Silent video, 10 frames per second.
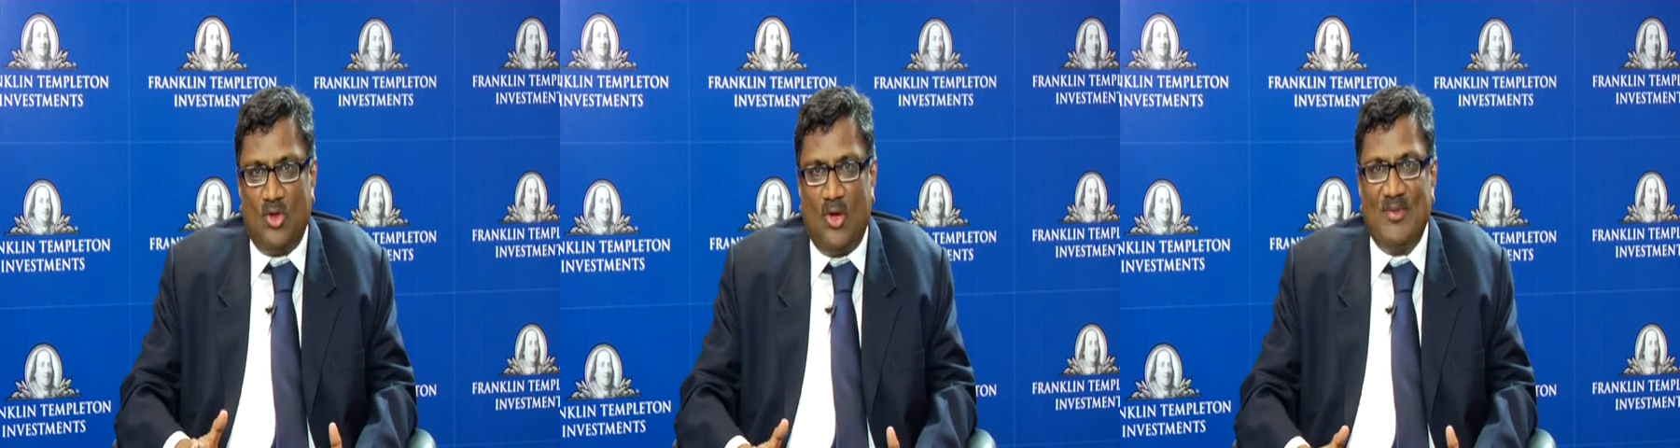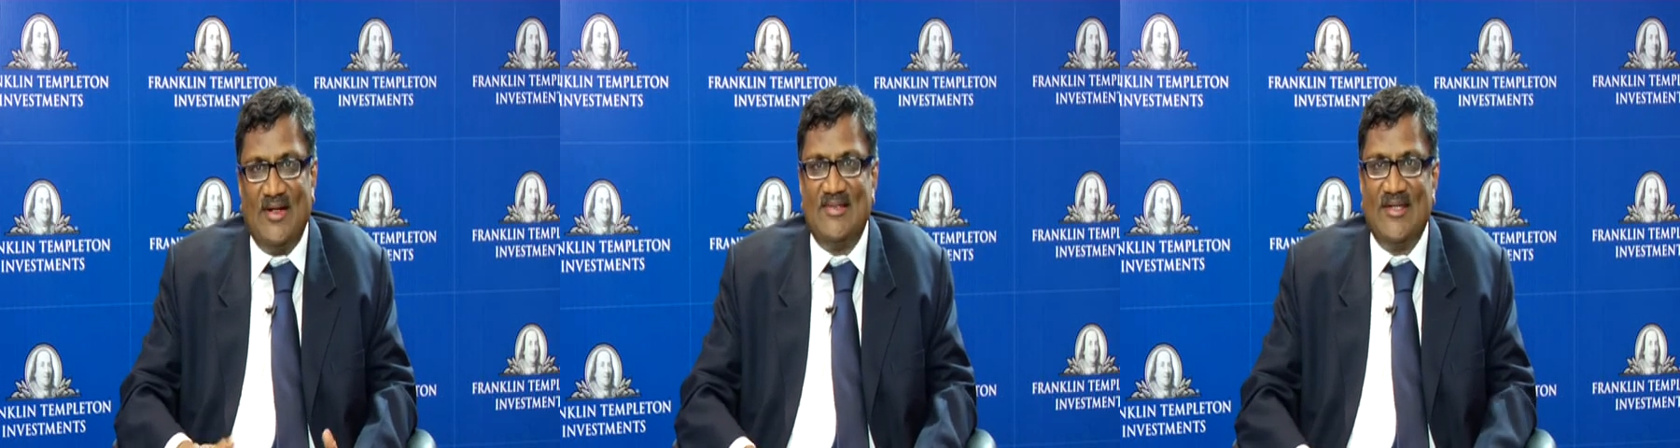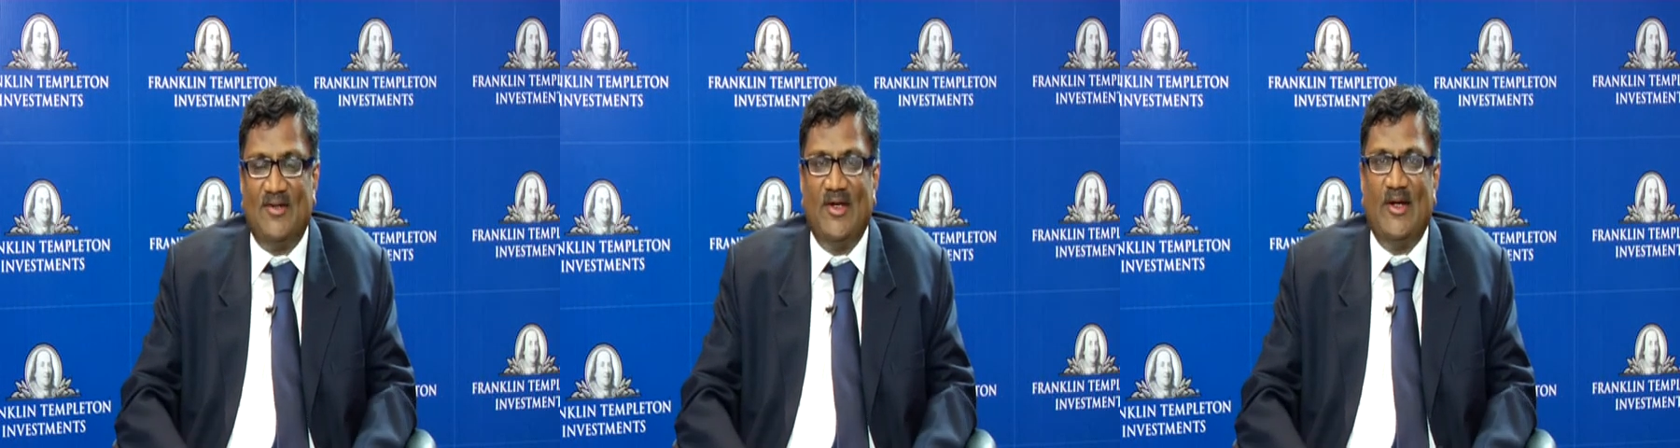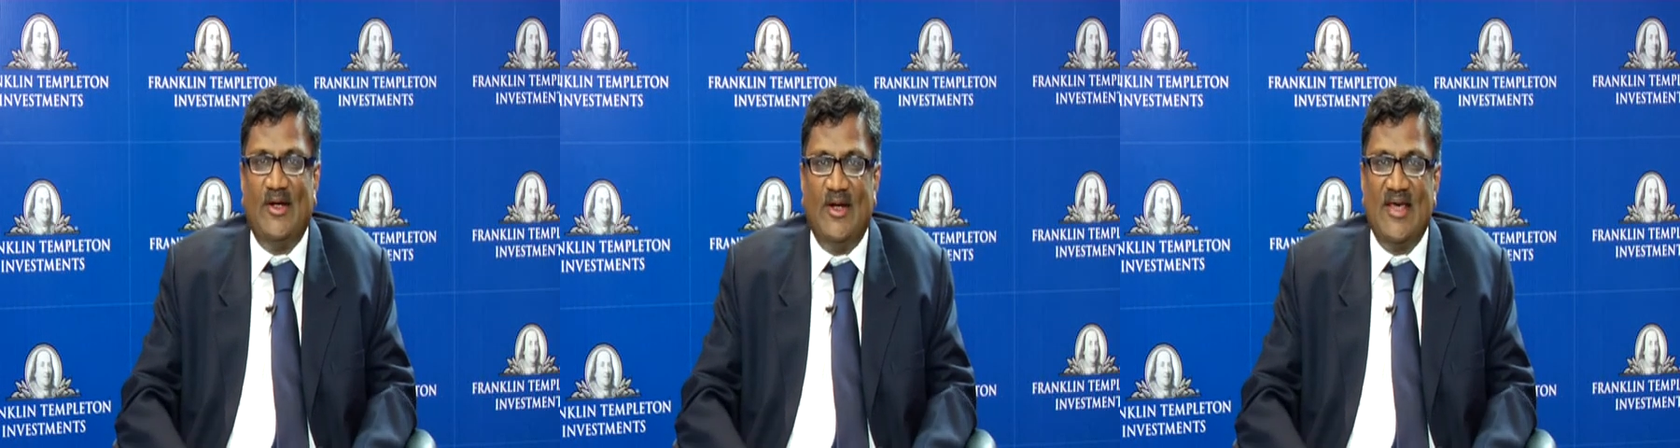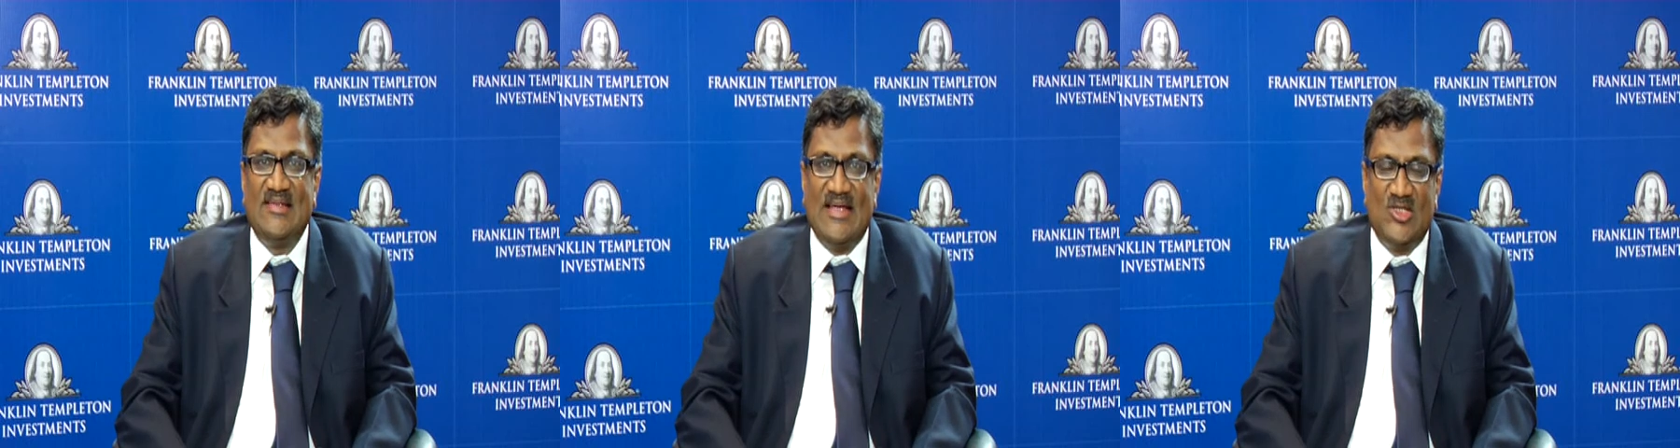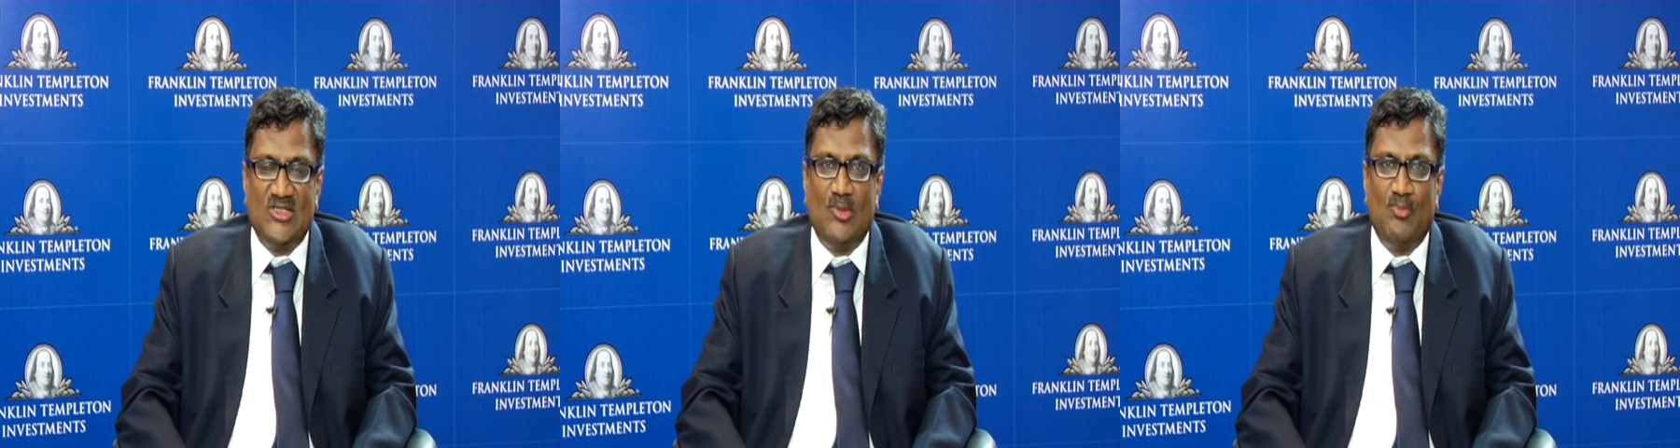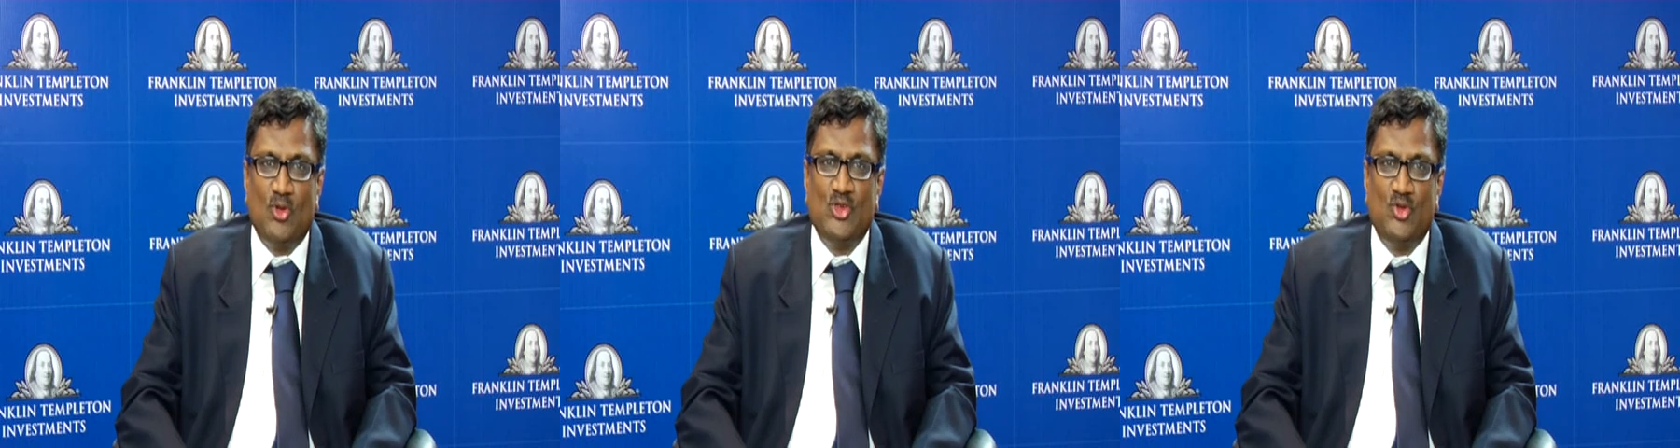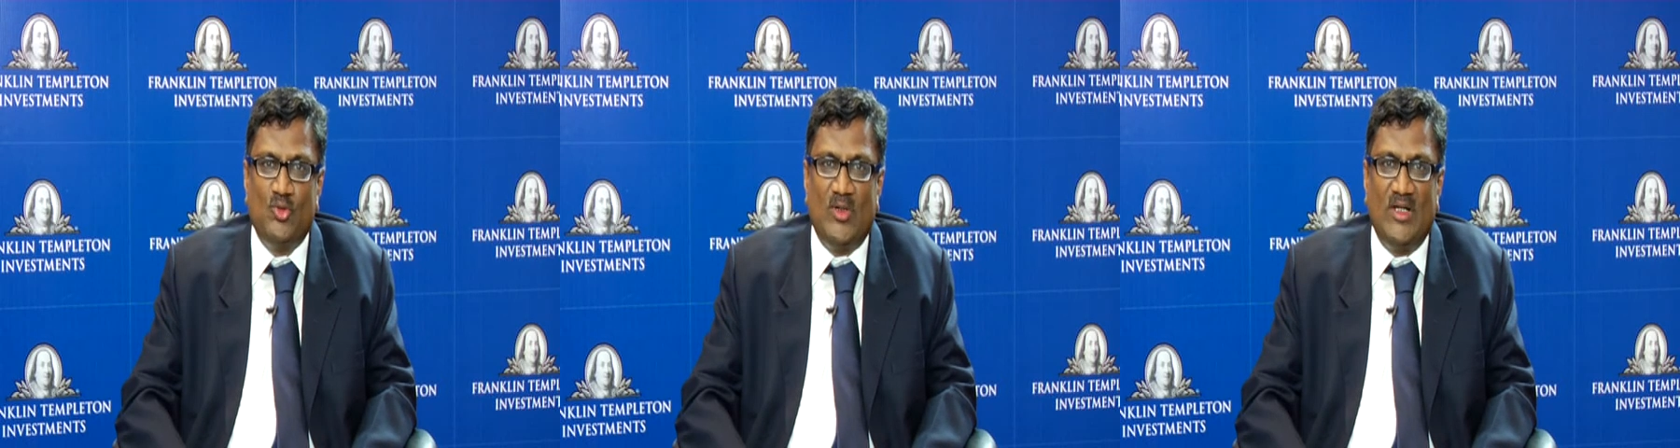corporate sector in India as opposed to